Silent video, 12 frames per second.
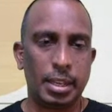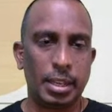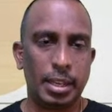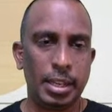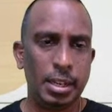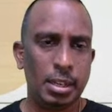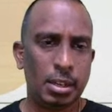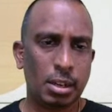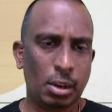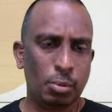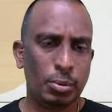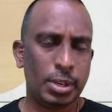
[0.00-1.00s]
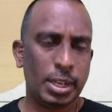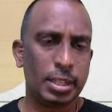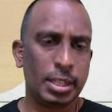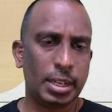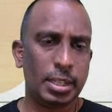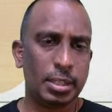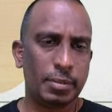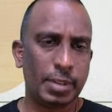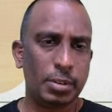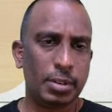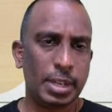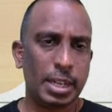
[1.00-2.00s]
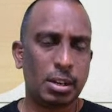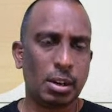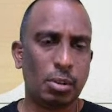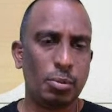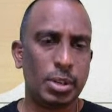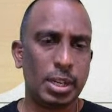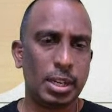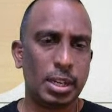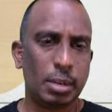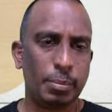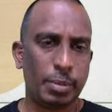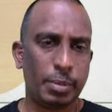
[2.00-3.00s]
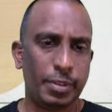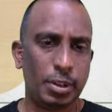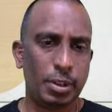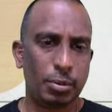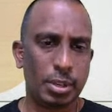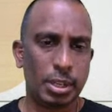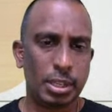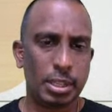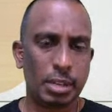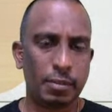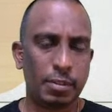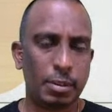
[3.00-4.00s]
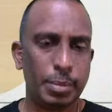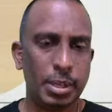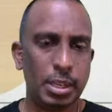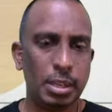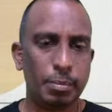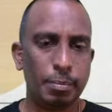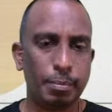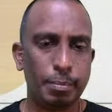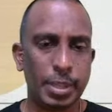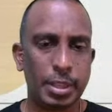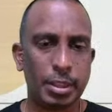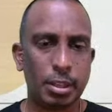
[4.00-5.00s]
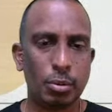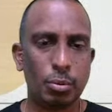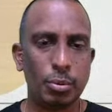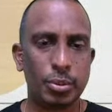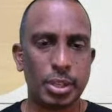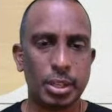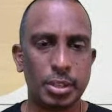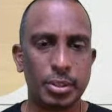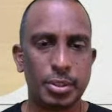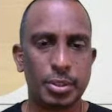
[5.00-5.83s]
In cow dung, that is, when you take cow dung and buffalo dung, there will be methanogens,